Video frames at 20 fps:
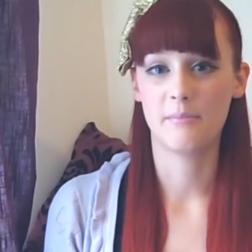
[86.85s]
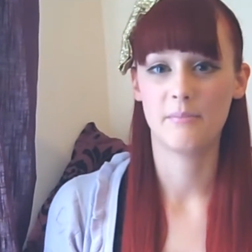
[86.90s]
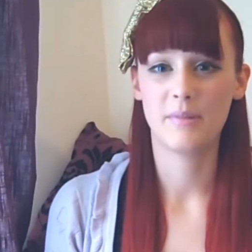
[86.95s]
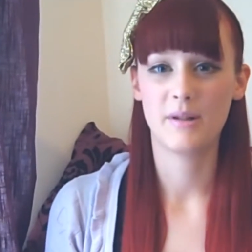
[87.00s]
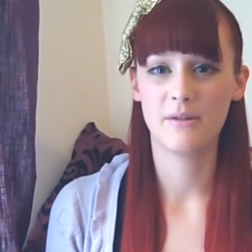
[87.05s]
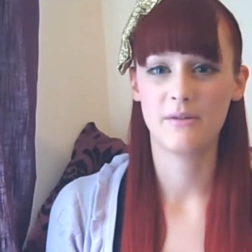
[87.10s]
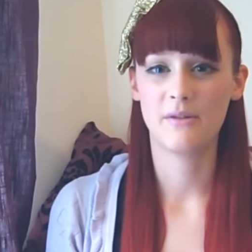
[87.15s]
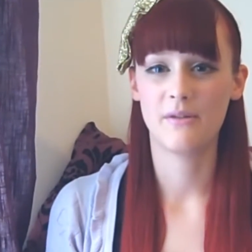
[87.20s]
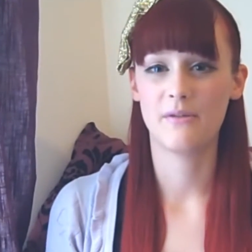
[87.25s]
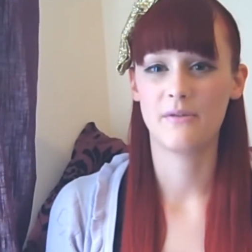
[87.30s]

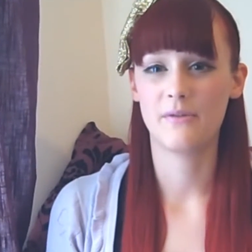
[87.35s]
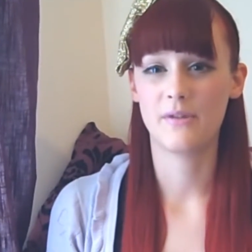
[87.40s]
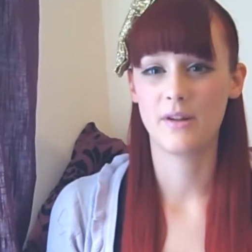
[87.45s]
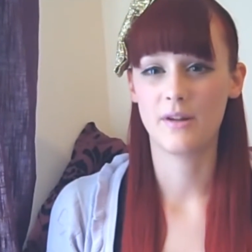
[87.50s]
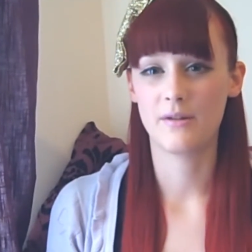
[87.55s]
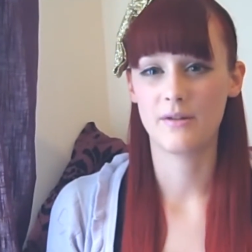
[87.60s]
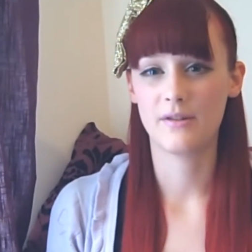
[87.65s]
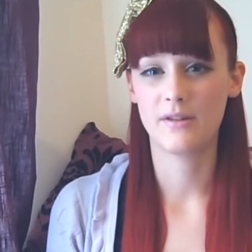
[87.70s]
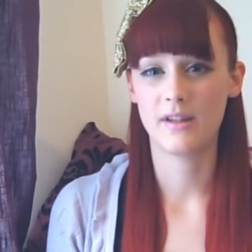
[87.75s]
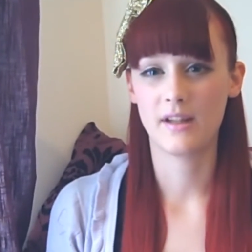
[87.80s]
Both of
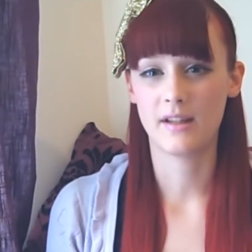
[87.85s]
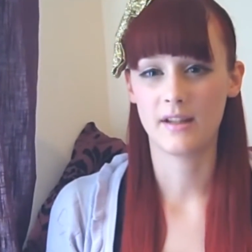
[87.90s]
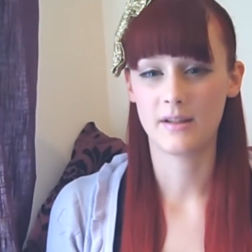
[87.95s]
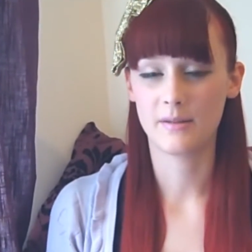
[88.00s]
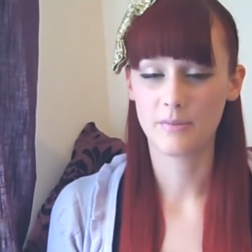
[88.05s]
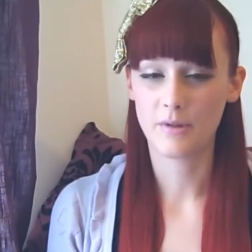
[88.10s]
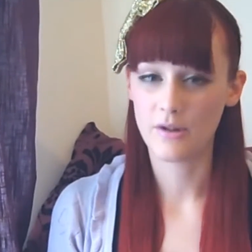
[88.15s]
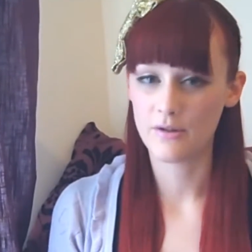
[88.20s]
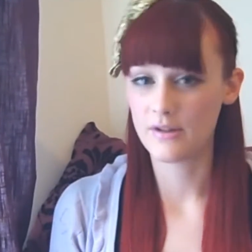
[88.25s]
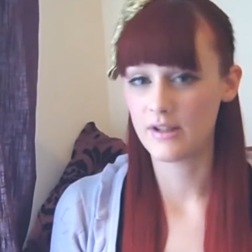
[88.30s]
those
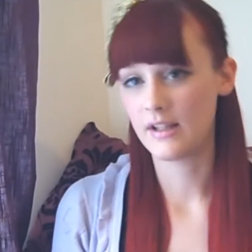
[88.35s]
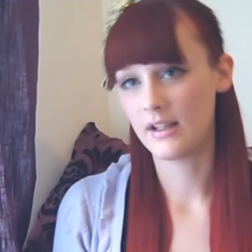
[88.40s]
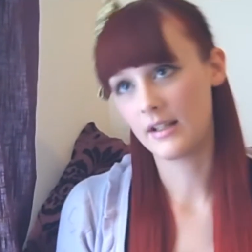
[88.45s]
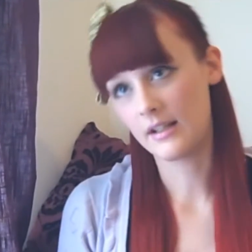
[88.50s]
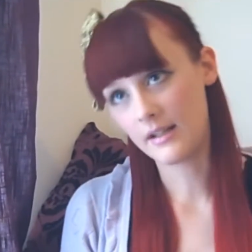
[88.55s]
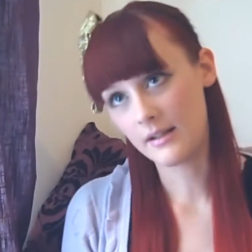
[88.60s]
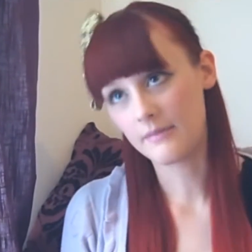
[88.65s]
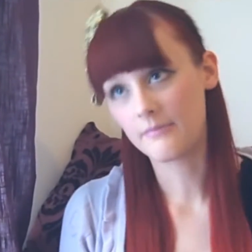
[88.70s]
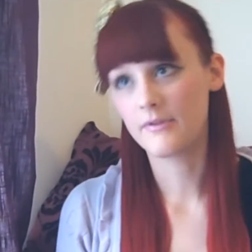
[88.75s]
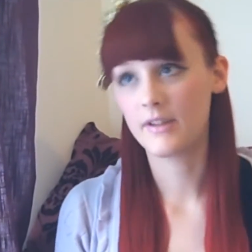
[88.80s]
things, protein
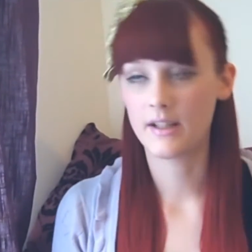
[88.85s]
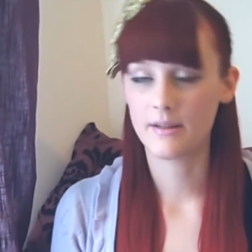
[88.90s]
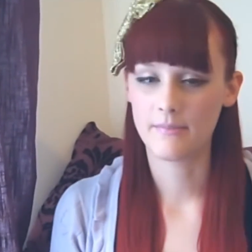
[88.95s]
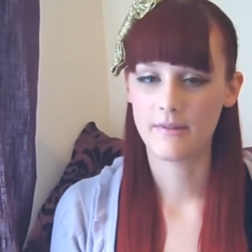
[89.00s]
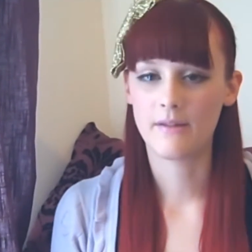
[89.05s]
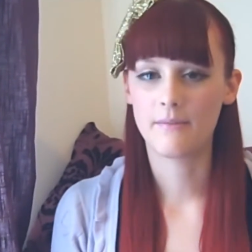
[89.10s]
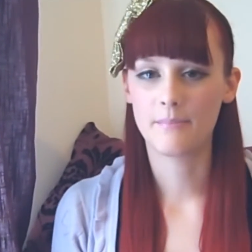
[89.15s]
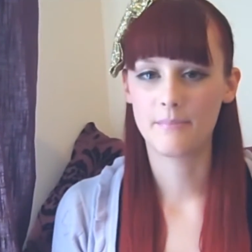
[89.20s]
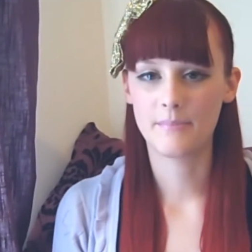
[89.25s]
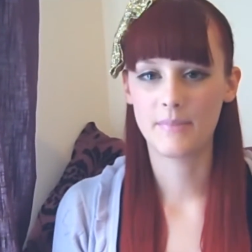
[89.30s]
and
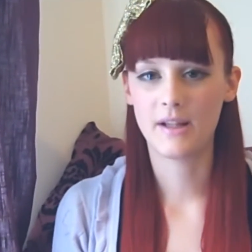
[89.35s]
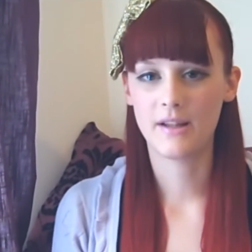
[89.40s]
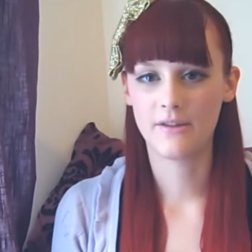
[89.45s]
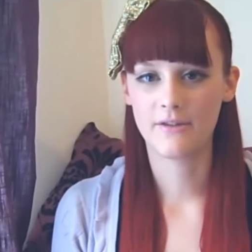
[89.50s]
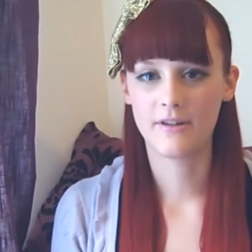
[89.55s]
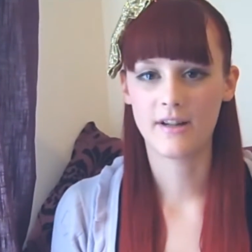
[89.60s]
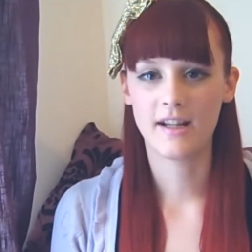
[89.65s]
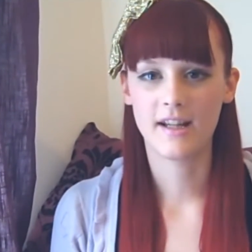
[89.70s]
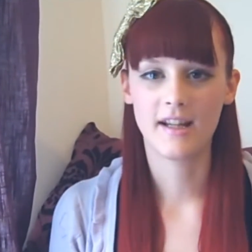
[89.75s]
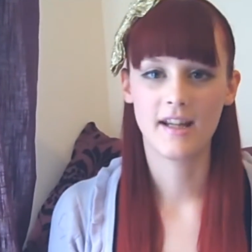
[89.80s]
vitamin
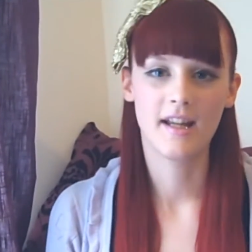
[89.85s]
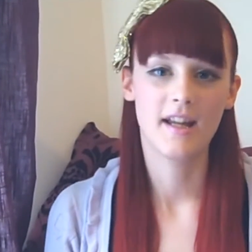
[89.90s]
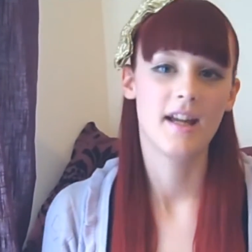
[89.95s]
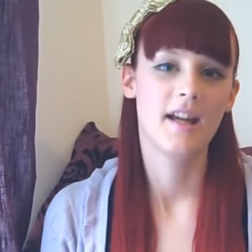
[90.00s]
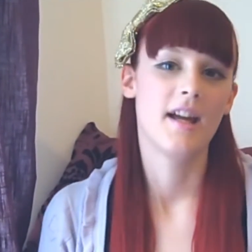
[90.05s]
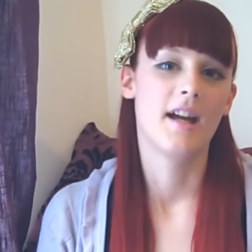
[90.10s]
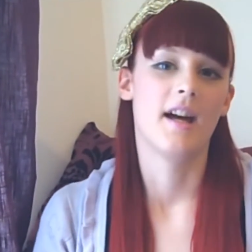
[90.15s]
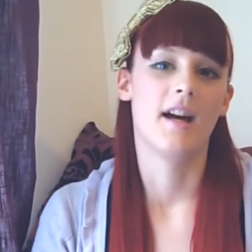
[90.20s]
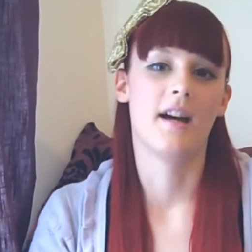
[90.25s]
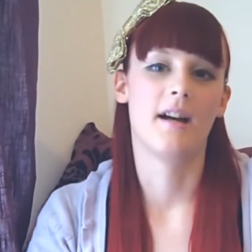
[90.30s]
B3,
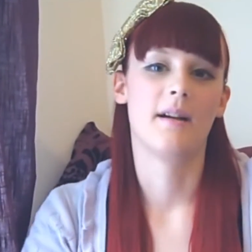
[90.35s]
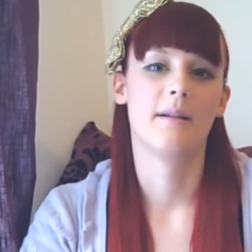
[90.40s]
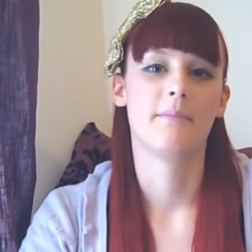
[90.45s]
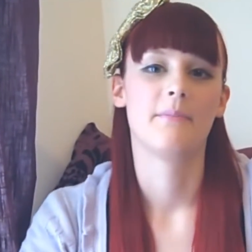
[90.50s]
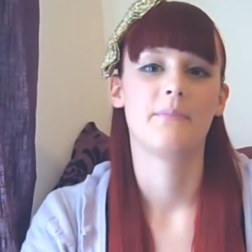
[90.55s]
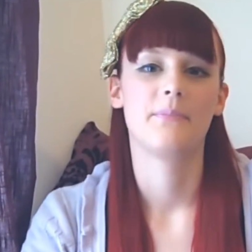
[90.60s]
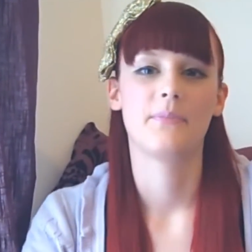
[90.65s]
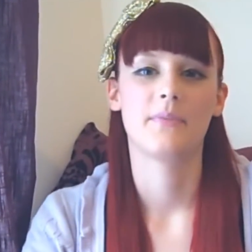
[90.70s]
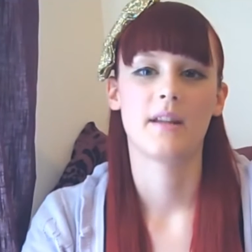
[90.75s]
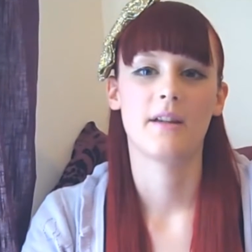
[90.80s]

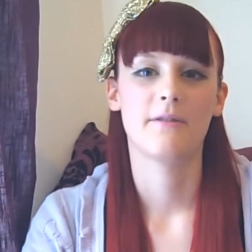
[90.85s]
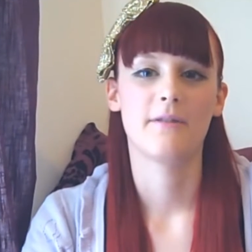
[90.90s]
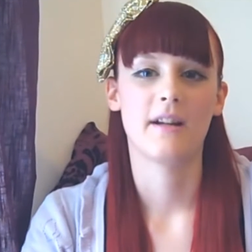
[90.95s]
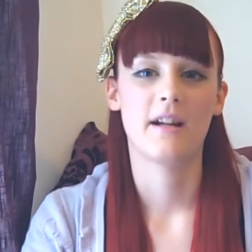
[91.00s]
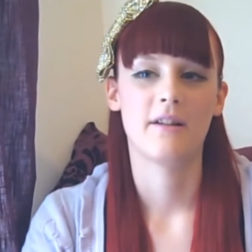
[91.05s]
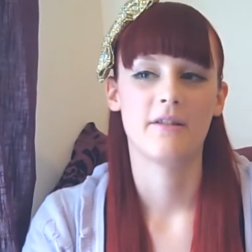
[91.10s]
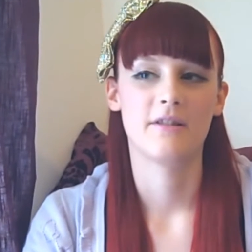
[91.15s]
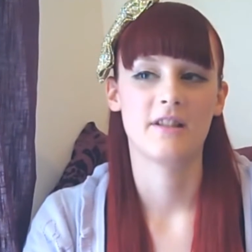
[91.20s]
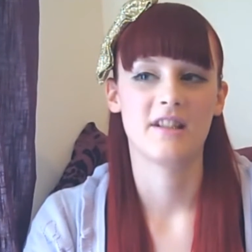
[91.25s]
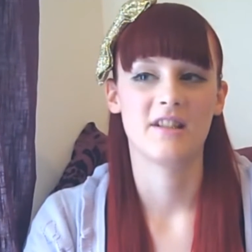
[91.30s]
are
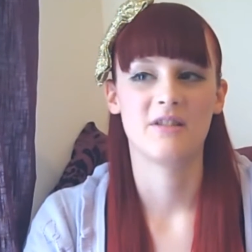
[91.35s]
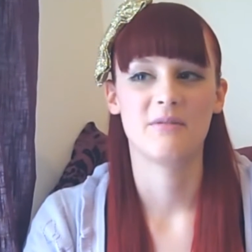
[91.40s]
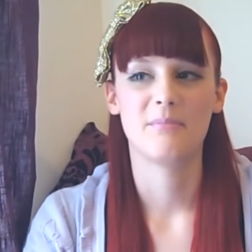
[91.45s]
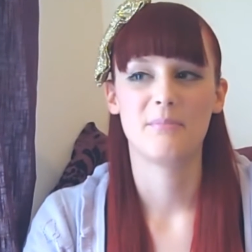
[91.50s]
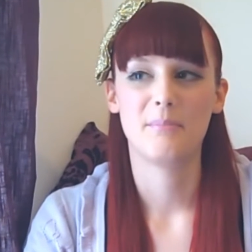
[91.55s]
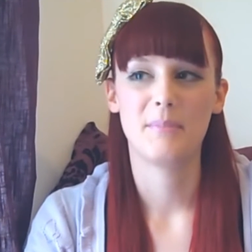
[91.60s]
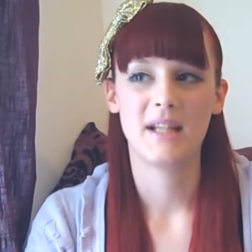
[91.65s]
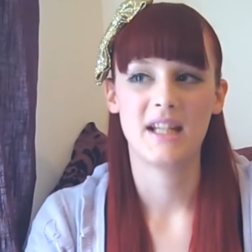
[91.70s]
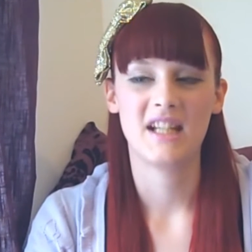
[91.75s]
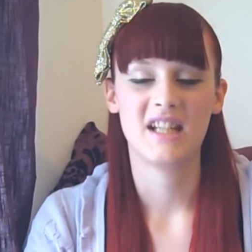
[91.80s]
found in
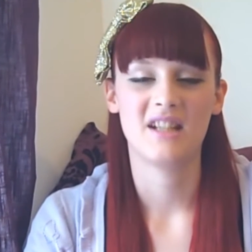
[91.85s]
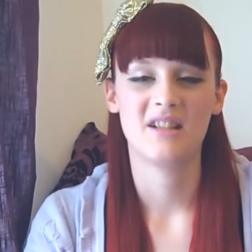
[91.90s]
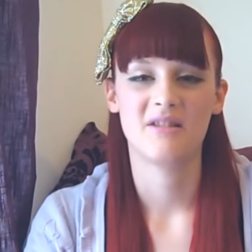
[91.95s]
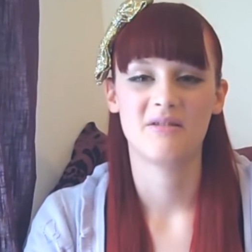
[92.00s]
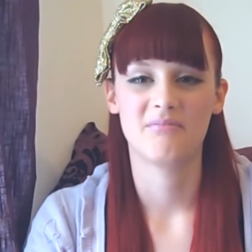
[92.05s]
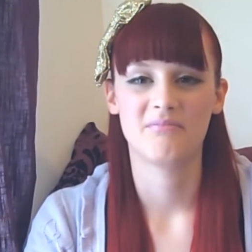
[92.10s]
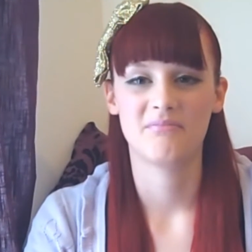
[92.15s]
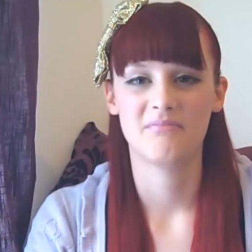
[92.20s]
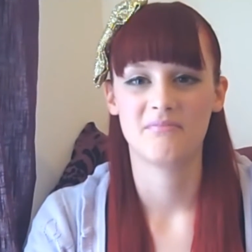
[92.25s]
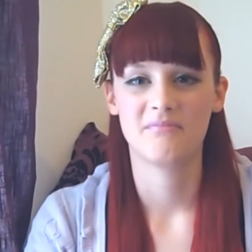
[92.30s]

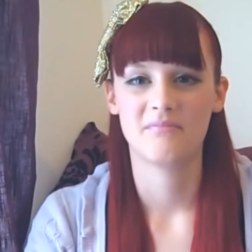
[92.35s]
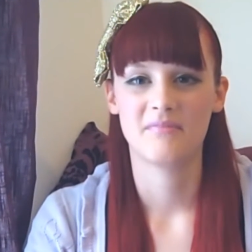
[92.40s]
meat,